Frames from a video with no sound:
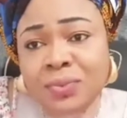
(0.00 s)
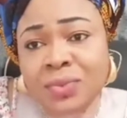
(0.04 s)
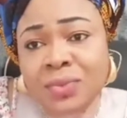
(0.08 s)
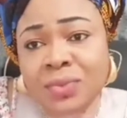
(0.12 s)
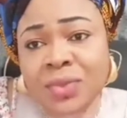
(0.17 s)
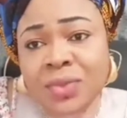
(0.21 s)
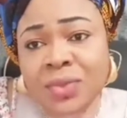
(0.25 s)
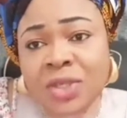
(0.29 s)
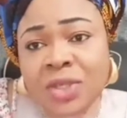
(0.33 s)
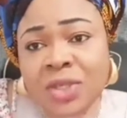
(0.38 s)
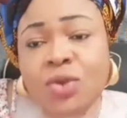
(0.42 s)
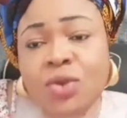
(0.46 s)

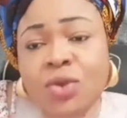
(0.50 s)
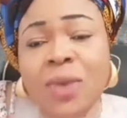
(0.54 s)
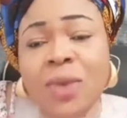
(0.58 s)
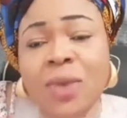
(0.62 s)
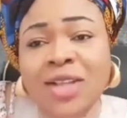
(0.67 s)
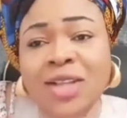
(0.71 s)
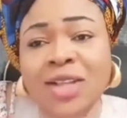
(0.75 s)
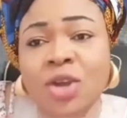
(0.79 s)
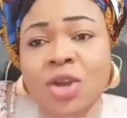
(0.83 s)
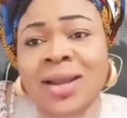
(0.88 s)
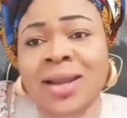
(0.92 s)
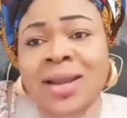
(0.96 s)
No, we
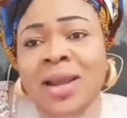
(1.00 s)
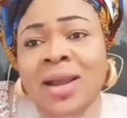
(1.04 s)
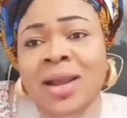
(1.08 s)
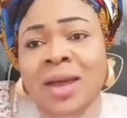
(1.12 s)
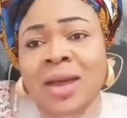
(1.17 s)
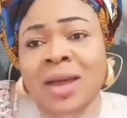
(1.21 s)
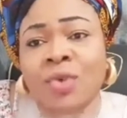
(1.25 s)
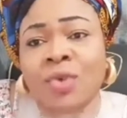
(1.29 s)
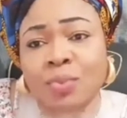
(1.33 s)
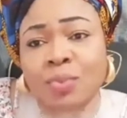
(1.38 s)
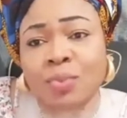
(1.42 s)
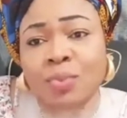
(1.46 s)
don't know.
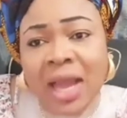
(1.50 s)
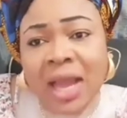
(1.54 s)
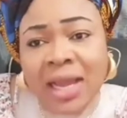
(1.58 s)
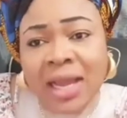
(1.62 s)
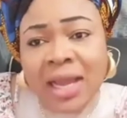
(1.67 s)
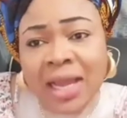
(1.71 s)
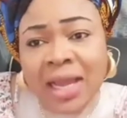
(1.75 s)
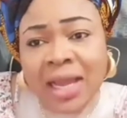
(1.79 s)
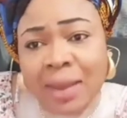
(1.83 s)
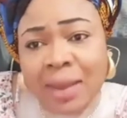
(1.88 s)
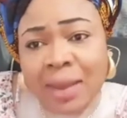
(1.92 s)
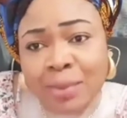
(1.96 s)
No, we are
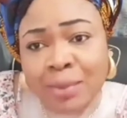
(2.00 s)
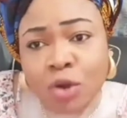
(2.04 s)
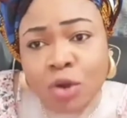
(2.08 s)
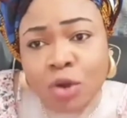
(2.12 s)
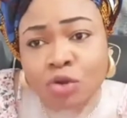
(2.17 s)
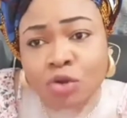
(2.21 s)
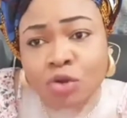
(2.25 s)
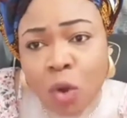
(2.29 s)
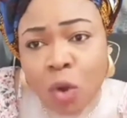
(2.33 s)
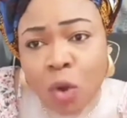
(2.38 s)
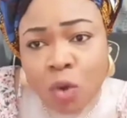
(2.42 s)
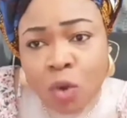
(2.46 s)
going to go
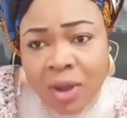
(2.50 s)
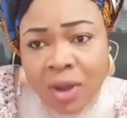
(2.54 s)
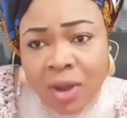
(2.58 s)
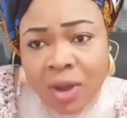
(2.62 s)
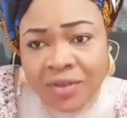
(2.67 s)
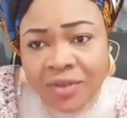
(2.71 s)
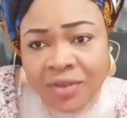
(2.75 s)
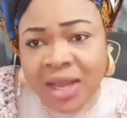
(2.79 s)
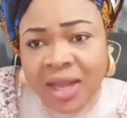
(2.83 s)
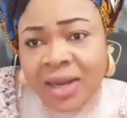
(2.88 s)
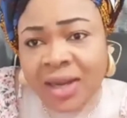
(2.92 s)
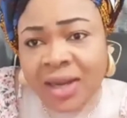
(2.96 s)
to our home.
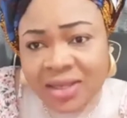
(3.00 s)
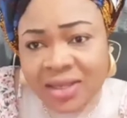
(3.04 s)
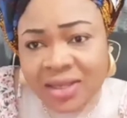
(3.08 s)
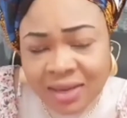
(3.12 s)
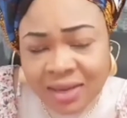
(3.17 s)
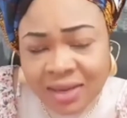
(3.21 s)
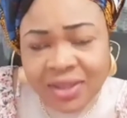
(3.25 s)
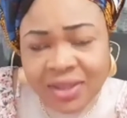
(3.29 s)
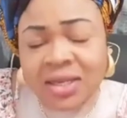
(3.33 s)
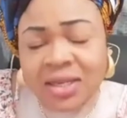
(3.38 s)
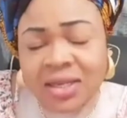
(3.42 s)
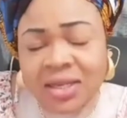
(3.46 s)
We are not
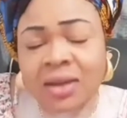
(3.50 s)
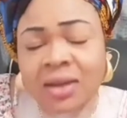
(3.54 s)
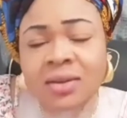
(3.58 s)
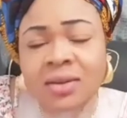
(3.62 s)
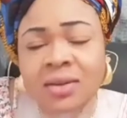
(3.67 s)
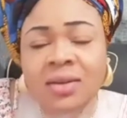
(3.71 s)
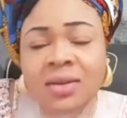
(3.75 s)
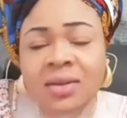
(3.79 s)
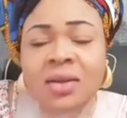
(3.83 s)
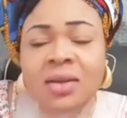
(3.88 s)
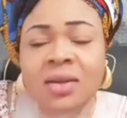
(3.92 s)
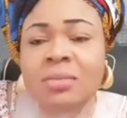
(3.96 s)
talking.
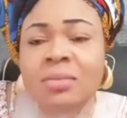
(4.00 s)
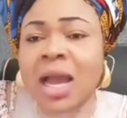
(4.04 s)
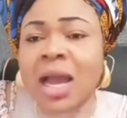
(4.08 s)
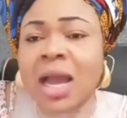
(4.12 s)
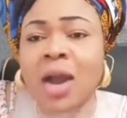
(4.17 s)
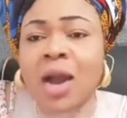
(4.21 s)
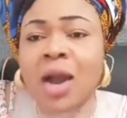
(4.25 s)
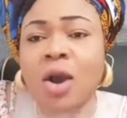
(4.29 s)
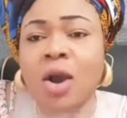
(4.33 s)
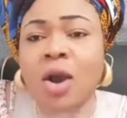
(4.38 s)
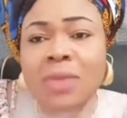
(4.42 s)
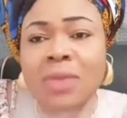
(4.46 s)
Me,
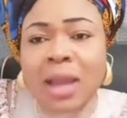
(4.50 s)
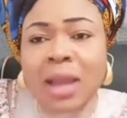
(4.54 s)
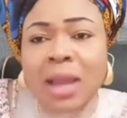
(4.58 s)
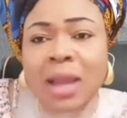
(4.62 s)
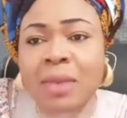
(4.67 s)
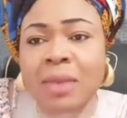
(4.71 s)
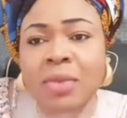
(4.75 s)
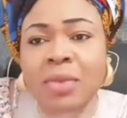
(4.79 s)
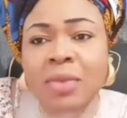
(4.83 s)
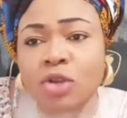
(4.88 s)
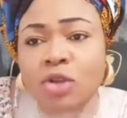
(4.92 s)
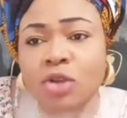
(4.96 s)
I'm
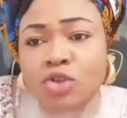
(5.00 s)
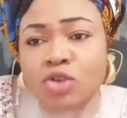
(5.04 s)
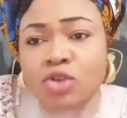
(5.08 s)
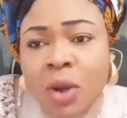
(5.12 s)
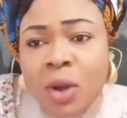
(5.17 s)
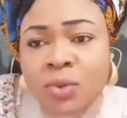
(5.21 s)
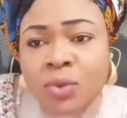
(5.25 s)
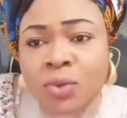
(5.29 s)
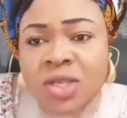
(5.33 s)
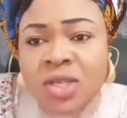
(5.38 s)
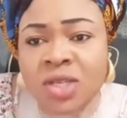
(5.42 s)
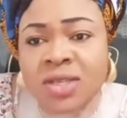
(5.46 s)
going to go to
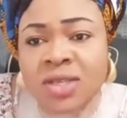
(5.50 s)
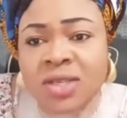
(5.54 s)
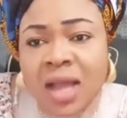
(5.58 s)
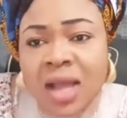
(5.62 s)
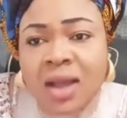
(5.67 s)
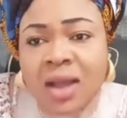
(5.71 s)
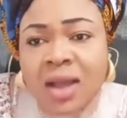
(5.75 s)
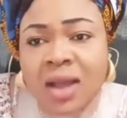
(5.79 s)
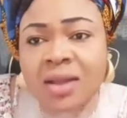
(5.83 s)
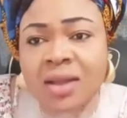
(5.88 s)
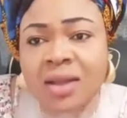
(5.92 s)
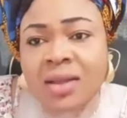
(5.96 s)
our
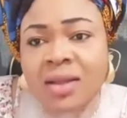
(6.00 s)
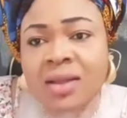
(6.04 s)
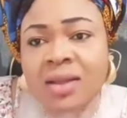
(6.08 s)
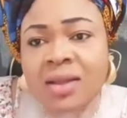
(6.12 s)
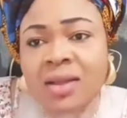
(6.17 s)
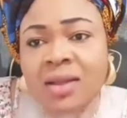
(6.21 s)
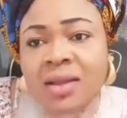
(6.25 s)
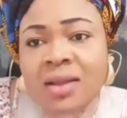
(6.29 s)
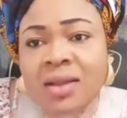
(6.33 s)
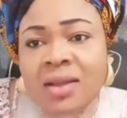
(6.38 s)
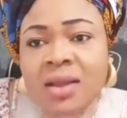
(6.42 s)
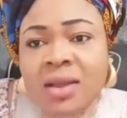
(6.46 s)
sister.
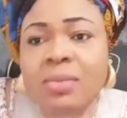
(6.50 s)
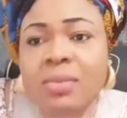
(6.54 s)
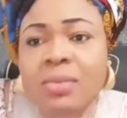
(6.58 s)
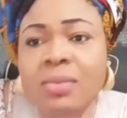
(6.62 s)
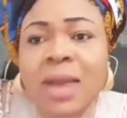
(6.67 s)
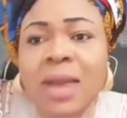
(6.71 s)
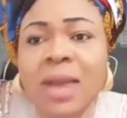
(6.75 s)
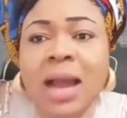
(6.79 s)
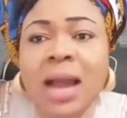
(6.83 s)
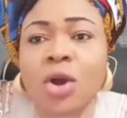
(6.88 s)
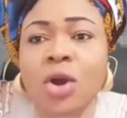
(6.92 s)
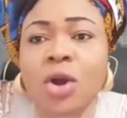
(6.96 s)
If
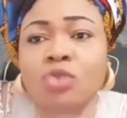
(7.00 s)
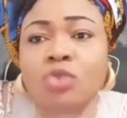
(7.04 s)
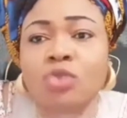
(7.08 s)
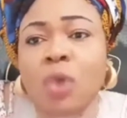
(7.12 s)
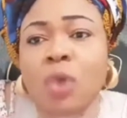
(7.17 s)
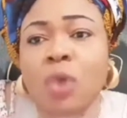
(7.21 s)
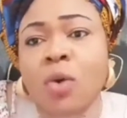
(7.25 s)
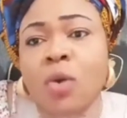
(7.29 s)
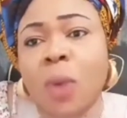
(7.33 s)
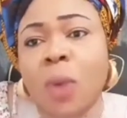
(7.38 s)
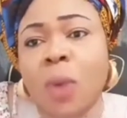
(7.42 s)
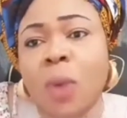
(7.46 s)
I'm going to go to
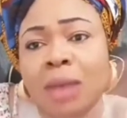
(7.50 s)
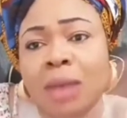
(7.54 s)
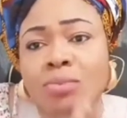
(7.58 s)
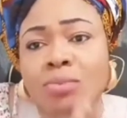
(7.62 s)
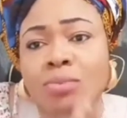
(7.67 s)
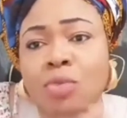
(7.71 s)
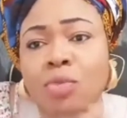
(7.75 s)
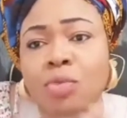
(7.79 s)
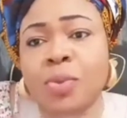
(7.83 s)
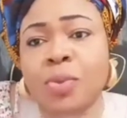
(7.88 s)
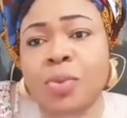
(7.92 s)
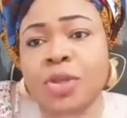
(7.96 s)
our home, what
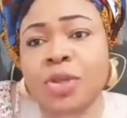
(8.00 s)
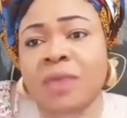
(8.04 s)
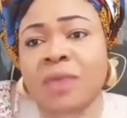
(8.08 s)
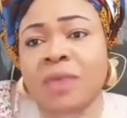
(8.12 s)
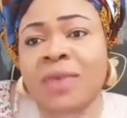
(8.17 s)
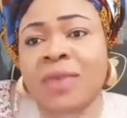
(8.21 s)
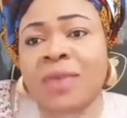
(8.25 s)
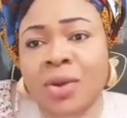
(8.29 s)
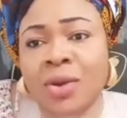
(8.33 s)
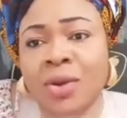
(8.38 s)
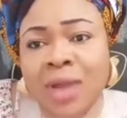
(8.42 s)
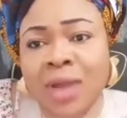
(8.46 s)
will be done?
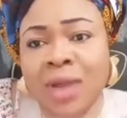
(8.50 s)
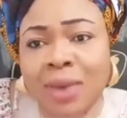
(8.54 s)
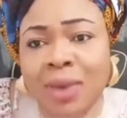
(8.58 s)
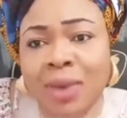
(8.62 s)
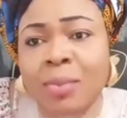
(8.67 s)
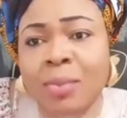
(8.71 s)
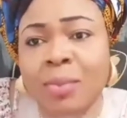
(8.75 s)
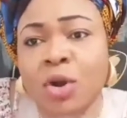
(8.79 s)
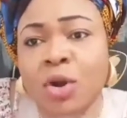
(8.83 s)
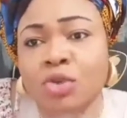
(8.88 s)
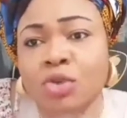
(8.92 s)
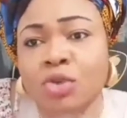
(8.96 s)
How will I
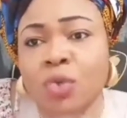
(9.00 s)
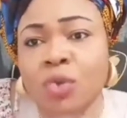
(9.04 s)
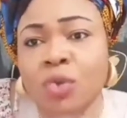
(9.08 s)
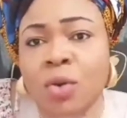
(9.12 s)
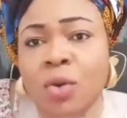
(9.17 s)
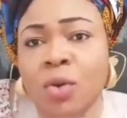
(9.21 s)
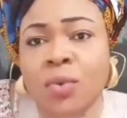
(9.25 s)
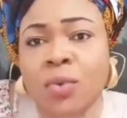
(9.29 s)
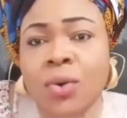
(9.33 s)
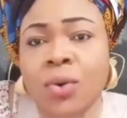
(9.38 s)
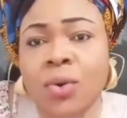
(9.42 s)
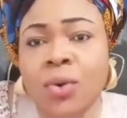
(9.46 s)
go to our
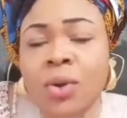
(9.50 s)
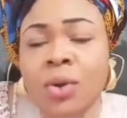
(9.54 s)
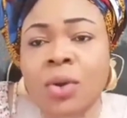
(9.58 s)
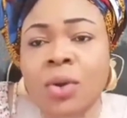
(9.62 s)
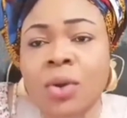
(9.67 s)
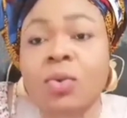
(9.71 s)
home?